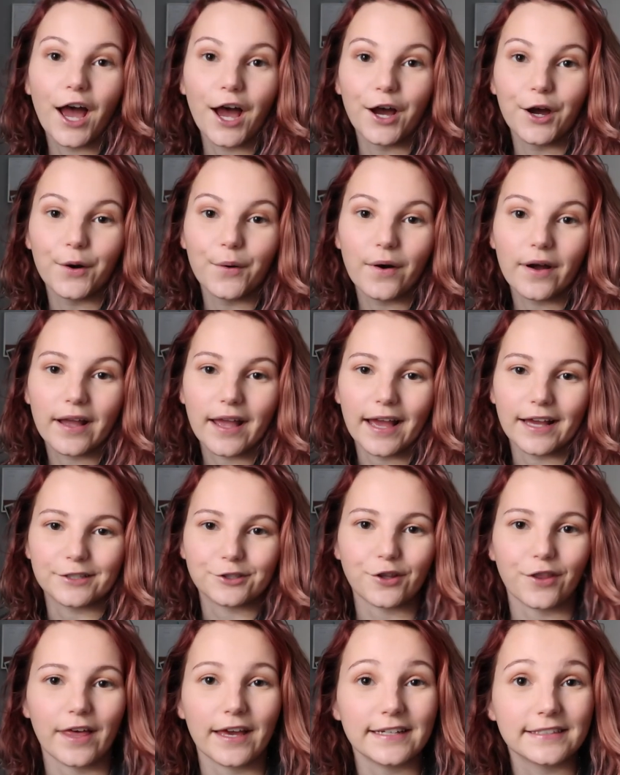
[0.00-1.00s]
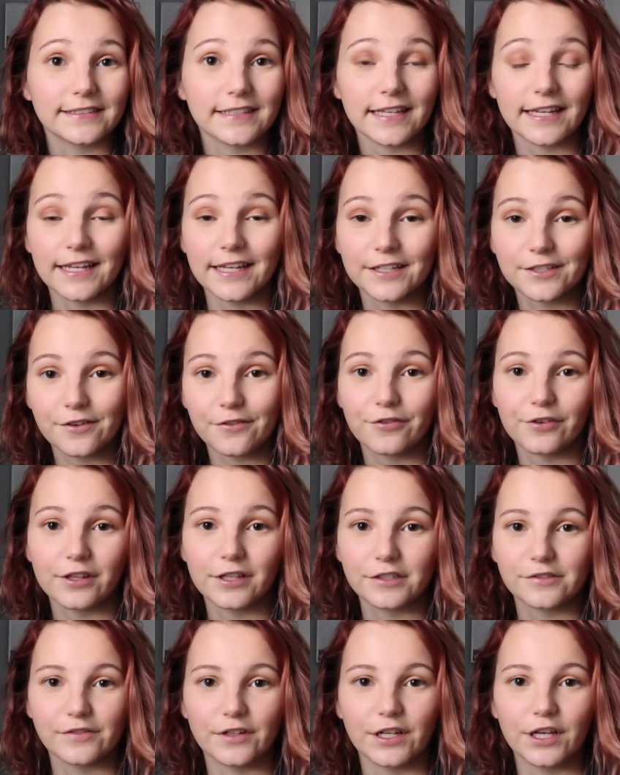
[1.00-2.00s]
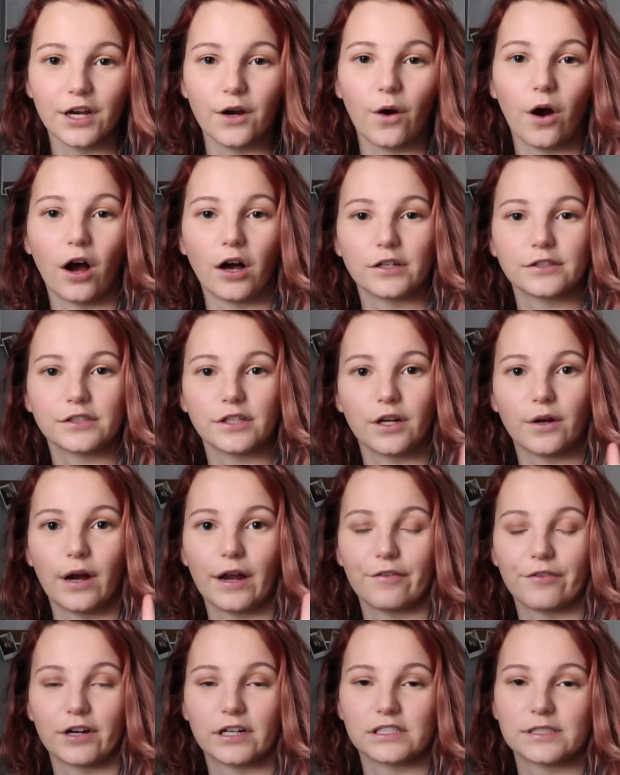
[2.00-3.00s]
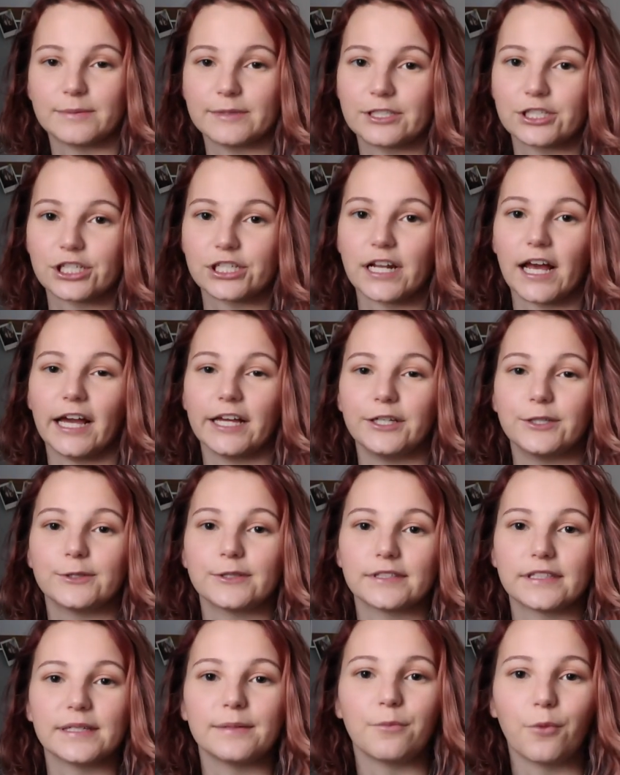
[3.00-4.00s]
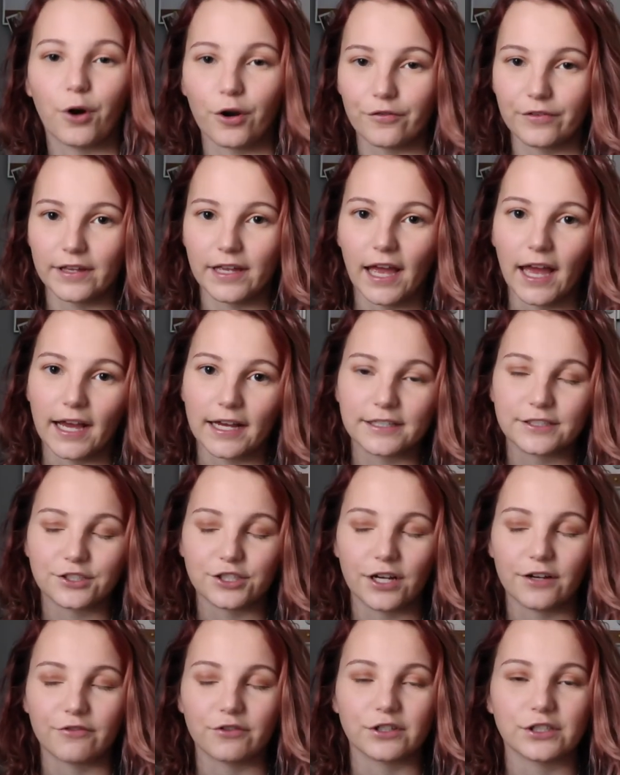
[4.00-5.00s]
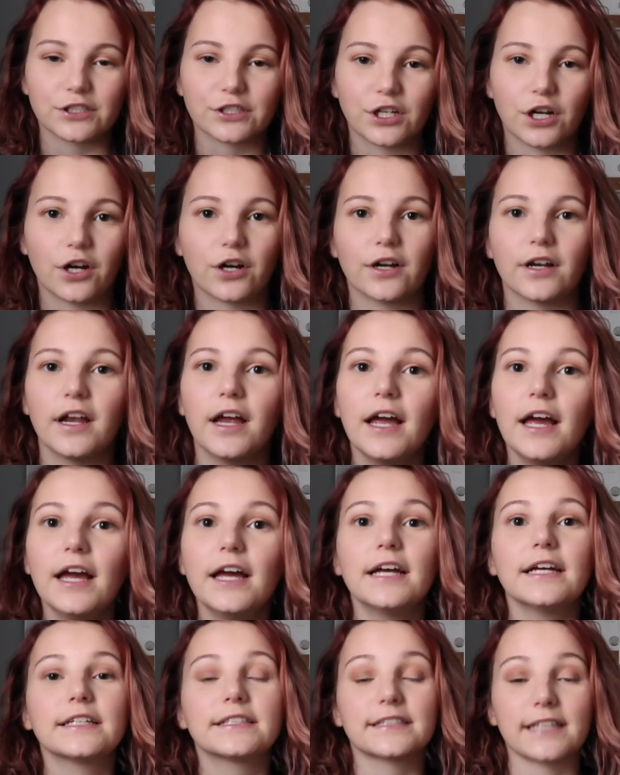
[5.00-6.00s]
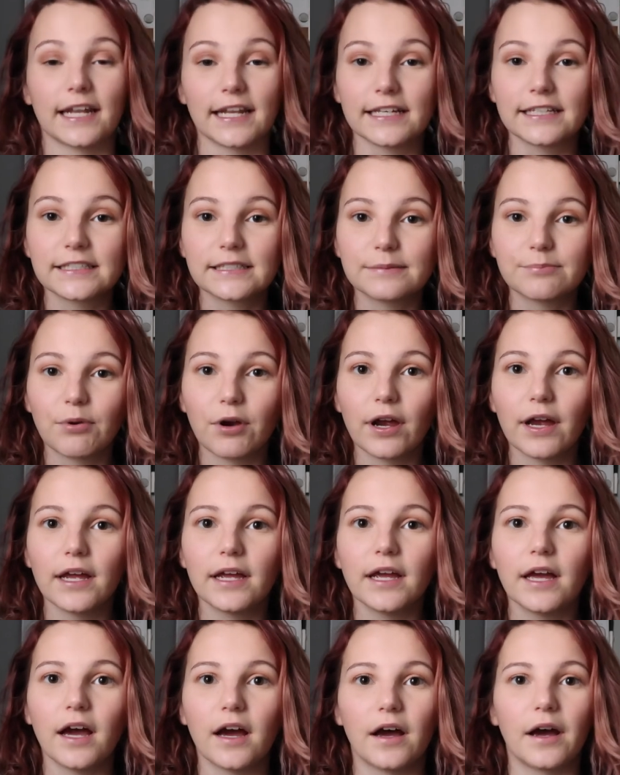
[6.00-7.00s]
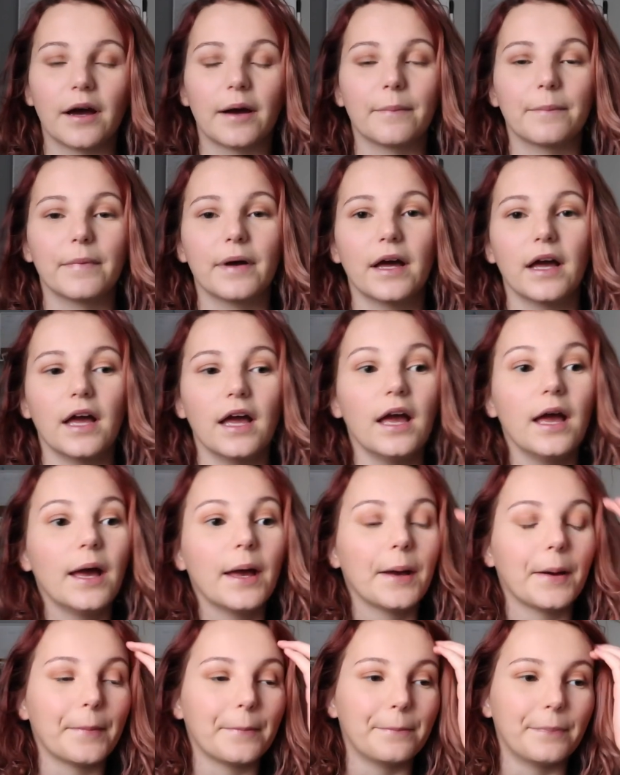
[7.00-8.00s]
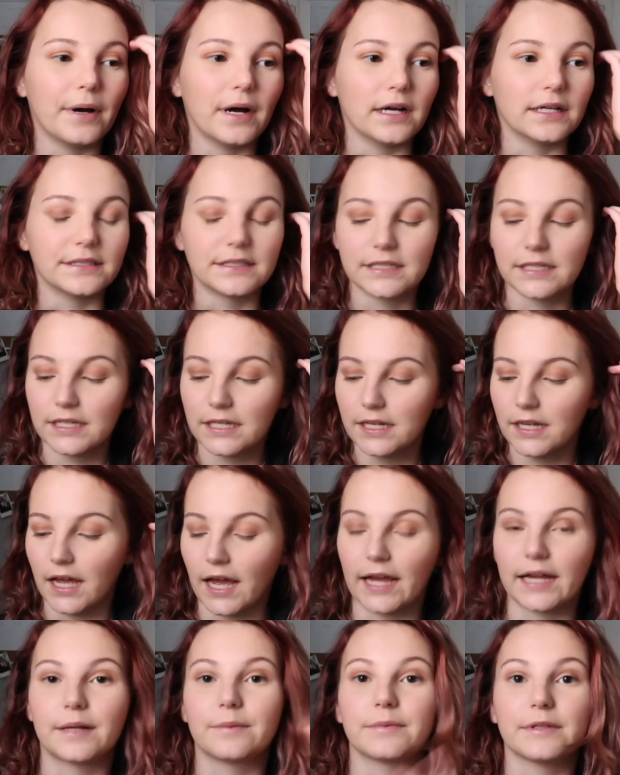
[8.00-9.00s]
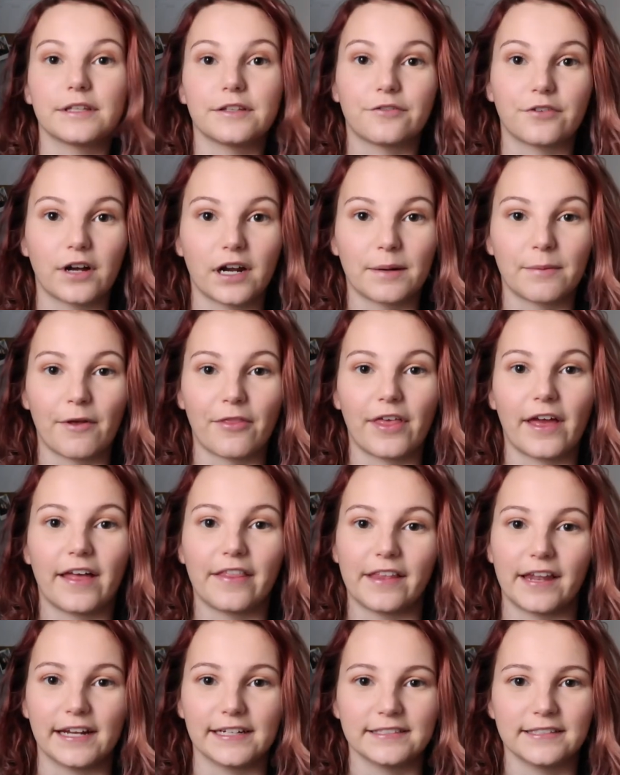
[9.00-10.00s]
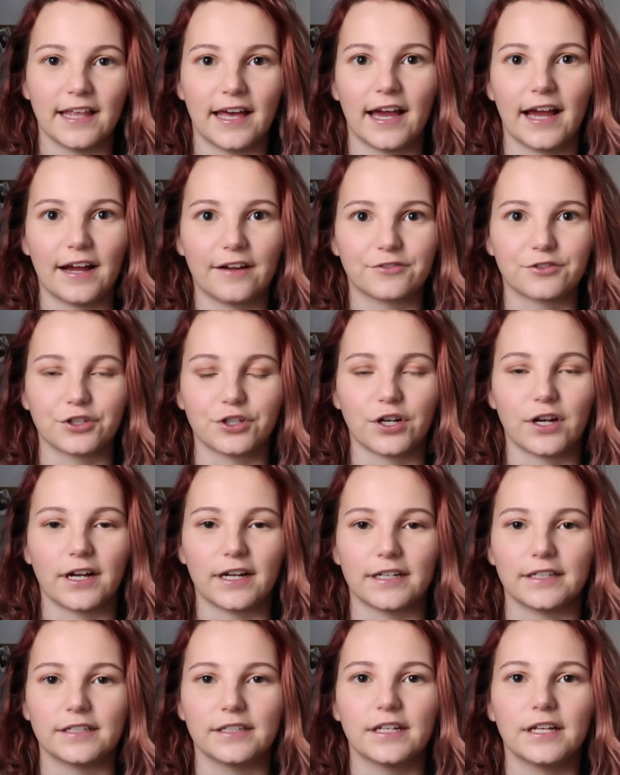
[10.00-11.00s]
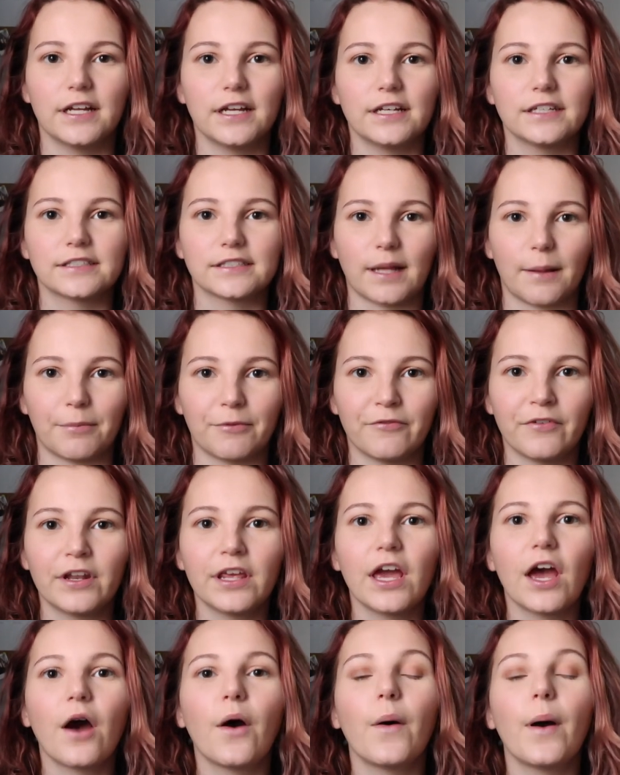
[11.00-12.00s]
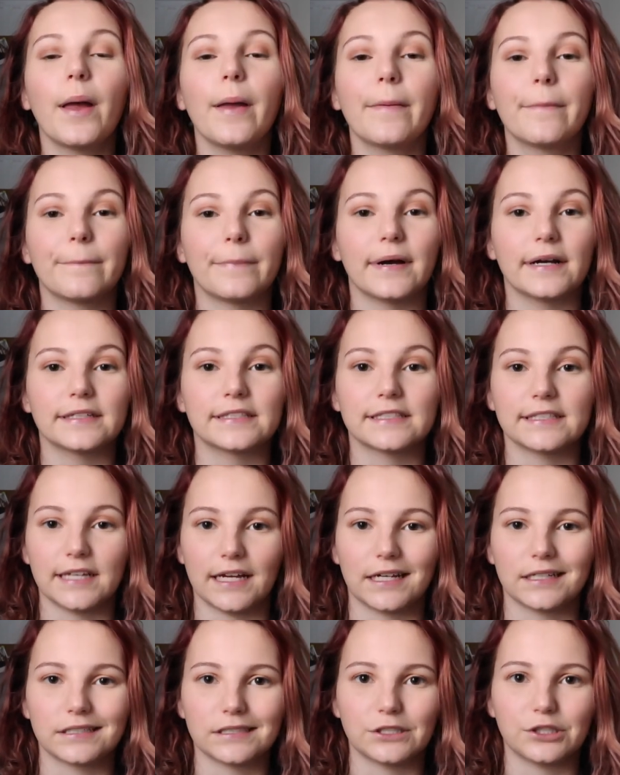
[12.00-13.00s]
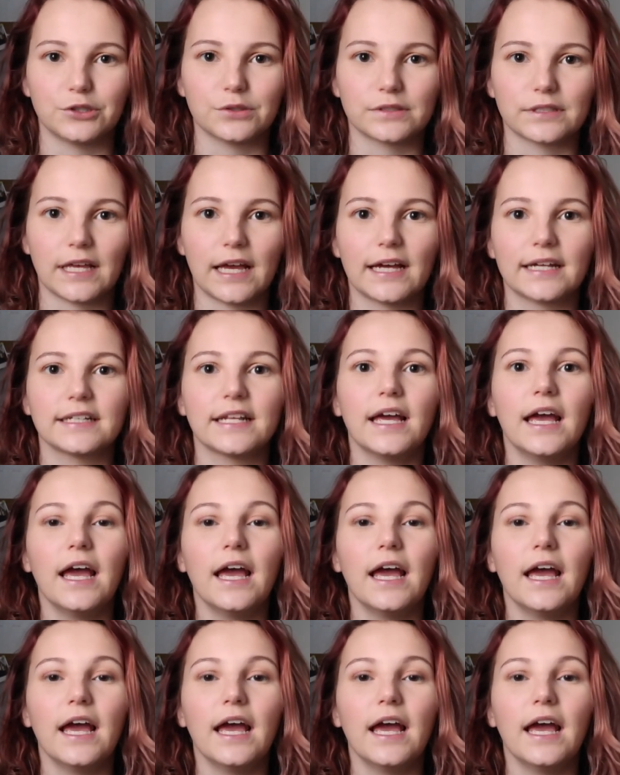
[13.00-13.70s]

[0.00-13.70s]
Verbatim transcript: Oh, okay, so that is it for this video. Also, I forgot to mention I used the Morphe X Jeffree Star setting spray, um, but I completely forgot about that and I did that after I stopped the video, but yeah, I did use that.